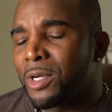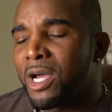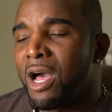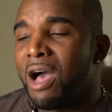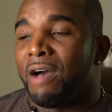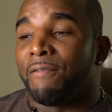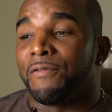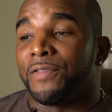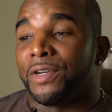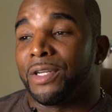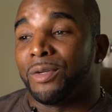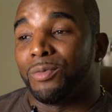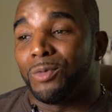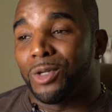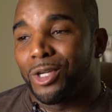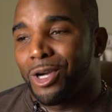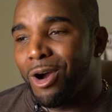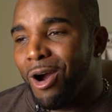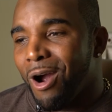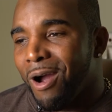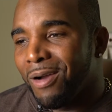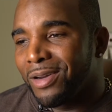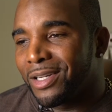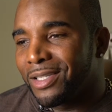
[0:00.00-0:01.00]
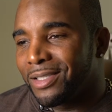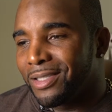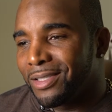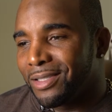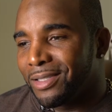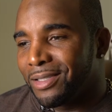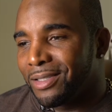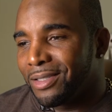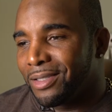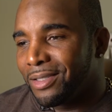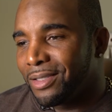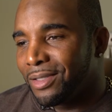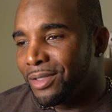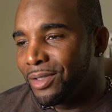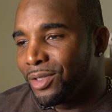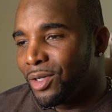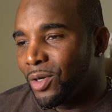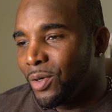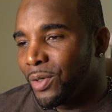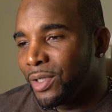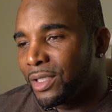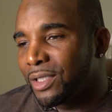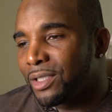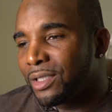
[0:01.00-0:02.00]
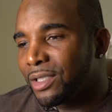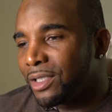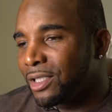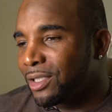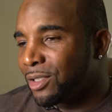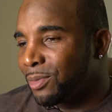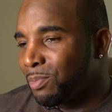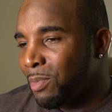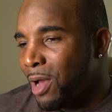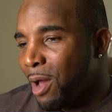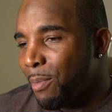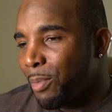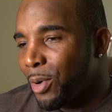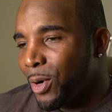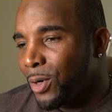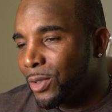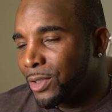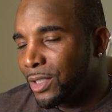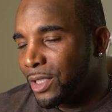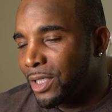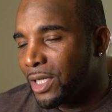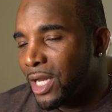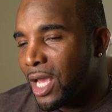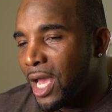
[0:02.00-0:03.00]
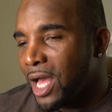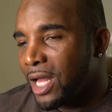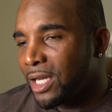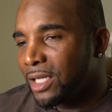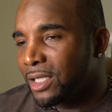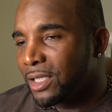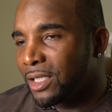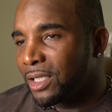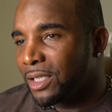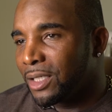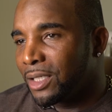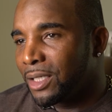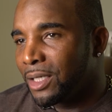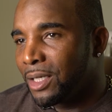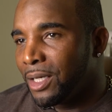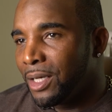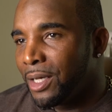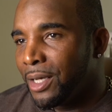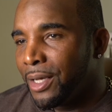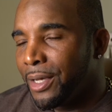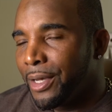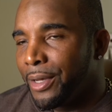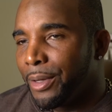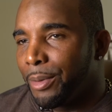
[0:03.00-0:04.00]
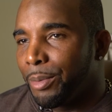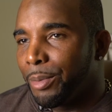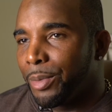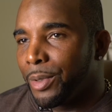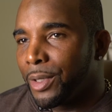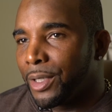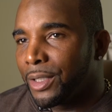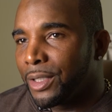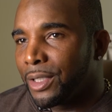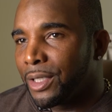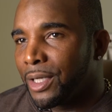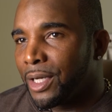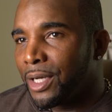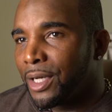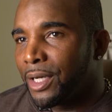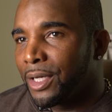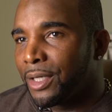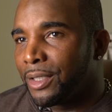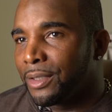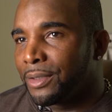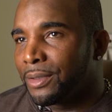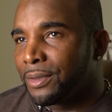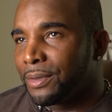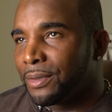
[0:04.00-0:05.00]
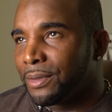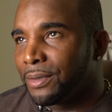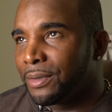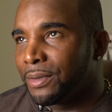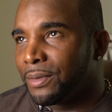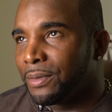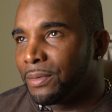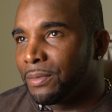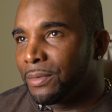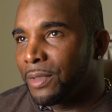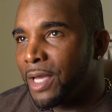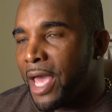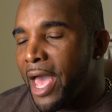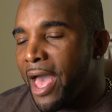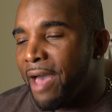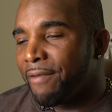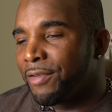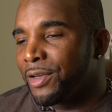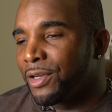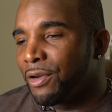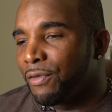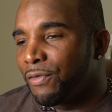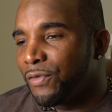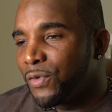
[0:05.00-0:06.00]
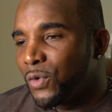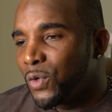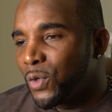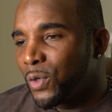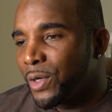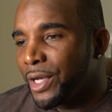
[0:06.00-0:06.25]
confident regardless. It's my personality. But having a full